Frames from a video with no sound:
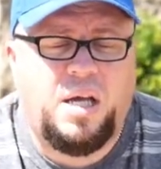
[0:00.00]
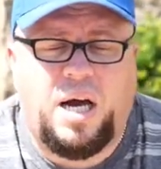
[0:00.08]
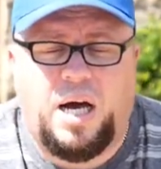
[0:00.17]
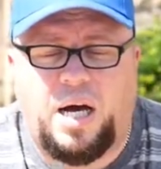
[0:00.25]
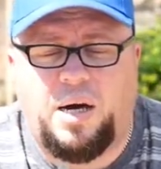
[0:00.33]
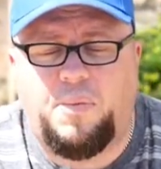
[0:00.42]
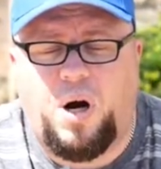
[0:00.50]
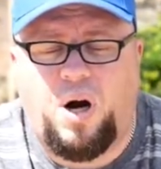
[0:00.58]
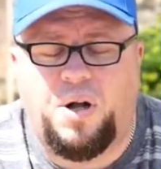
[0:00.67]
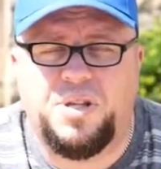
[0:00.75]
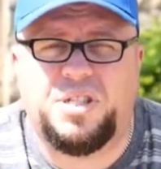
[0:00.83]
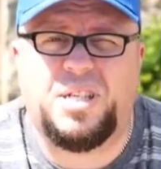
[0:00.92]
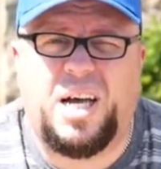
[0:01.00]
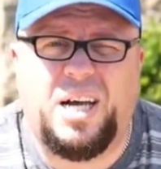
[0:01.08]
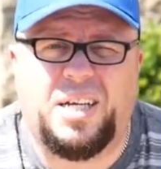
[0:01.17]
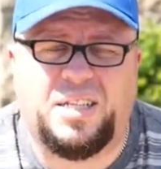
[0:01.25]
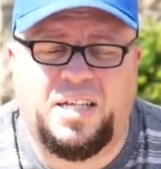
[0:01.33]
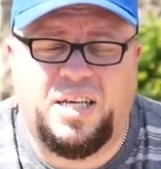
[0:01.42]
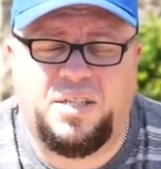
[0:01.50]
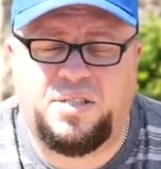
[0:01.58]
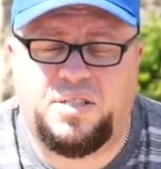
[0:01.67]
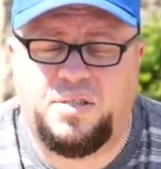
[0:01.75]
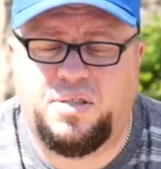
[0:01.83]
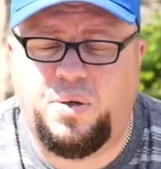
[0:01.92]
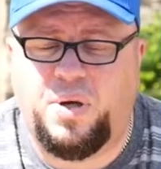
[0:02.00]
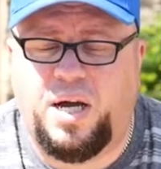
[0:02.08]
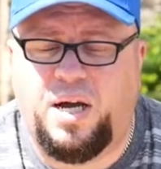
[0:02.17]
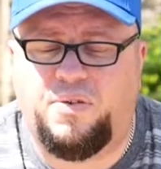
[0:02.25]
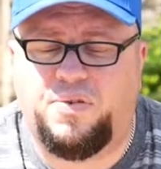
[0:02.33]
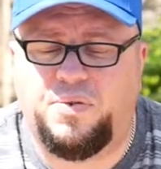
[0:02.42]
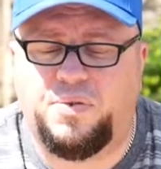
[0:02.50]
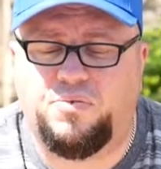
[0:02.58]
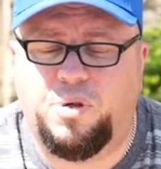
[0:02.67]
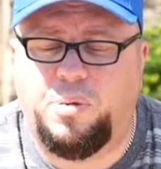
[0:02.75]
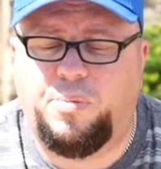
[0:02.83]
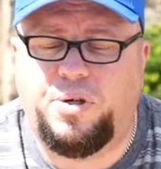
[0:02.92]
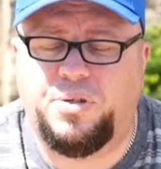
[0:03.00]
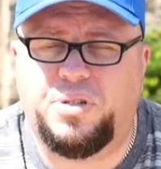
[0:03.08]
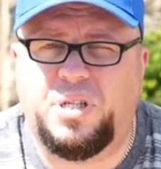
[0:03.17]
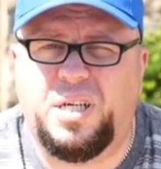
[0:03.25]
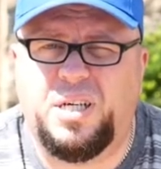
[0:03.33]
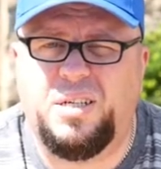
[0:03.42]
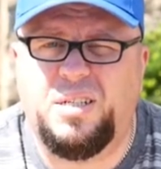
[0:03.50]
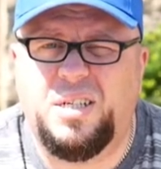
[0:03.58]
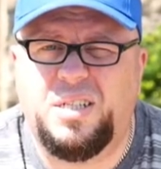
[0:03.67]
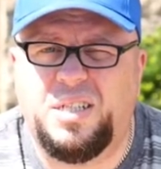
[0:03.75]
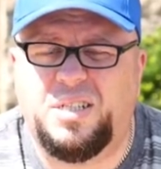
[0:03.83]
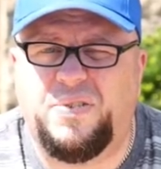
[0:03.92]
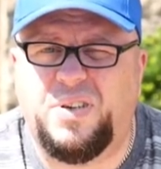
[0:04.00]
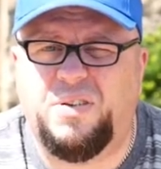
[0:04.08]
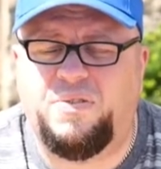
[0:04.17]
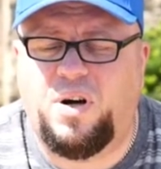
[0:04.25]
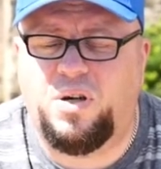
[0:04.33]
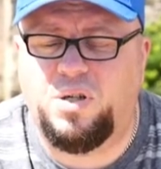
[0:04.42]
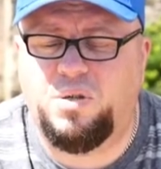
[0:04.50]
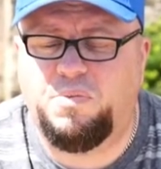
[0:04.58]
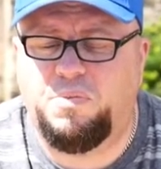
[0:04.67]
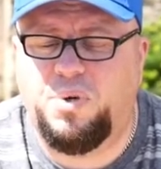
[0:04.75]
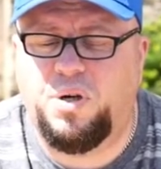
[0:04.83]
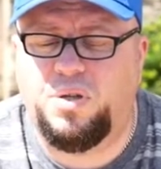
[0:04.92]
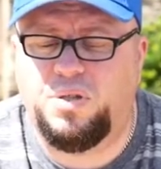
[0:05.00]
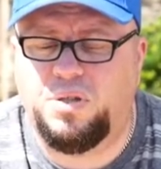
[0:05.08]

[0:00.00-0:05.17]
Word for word: Um, on the side of this, you have rubber buttons here. These are for your volume, but